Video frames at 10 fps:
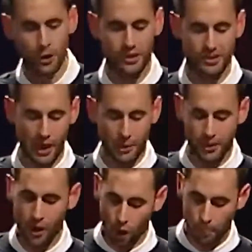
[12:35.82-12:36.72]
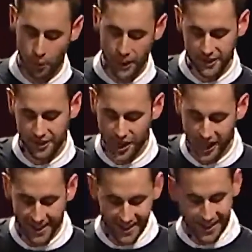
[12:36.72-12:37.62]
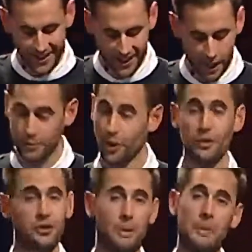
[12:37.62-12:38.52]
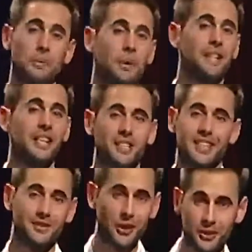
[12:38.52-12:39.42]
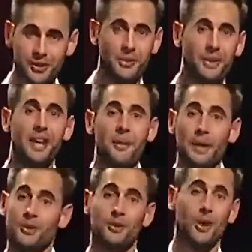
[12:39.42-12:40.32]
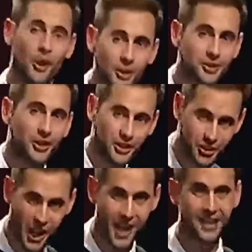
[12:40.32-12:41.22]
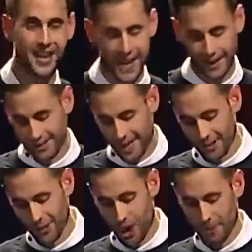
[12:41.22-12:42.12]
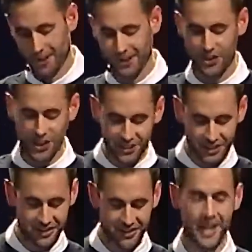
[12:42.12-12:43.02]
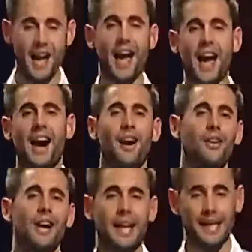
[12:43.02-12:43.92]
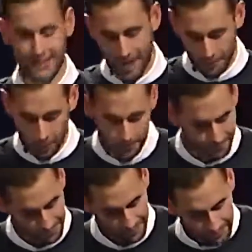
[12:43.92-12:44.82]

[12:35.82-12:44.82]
Turn to someone or put it in the chat and say, I'm so used to people being here. I say turn to someone. But turn to the chat and start typing Jesus, our example.